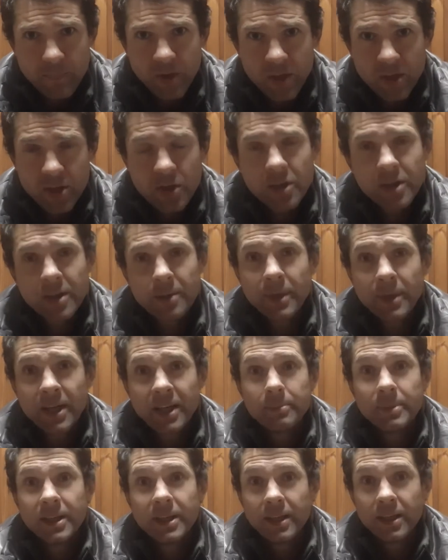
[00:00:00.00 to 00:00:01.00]
you can
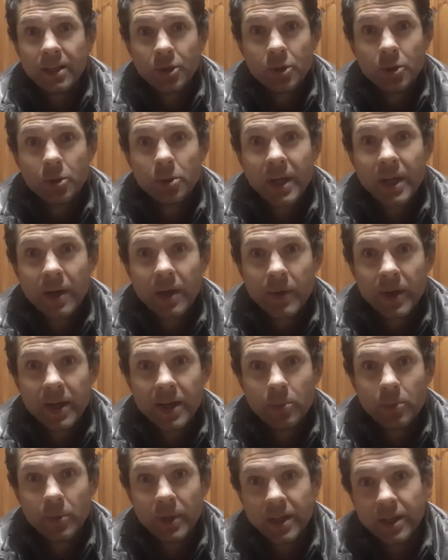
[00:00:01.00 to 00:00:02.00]
maybe in your
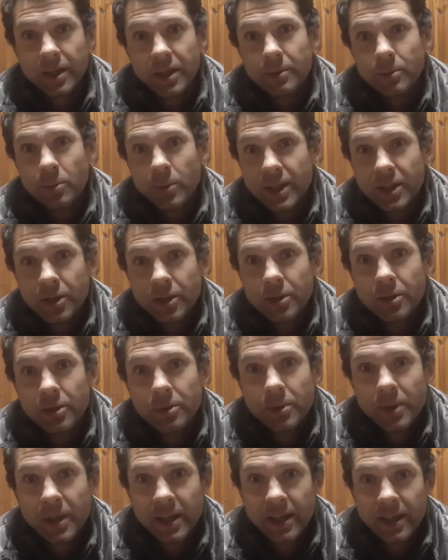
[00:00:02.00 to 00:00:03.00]
area where
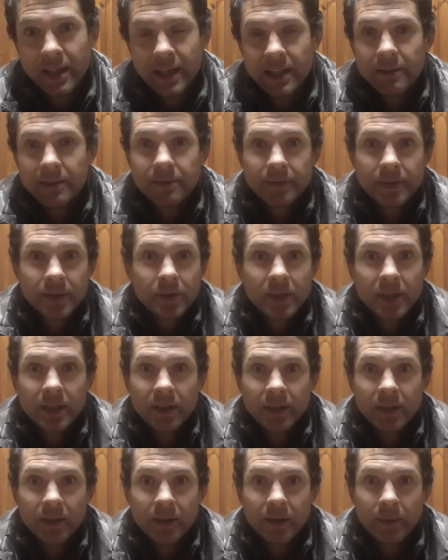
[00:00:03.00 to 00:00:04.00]
you live, you
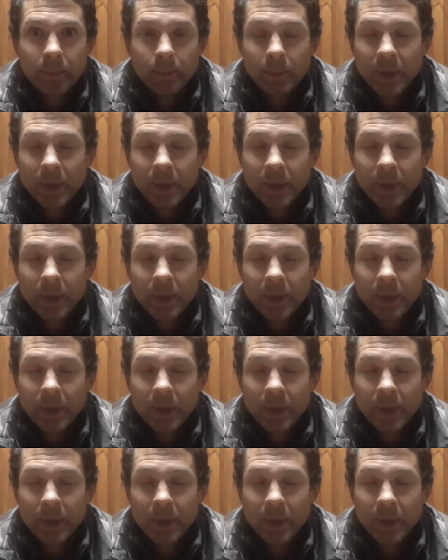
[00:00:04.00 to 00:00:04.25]
can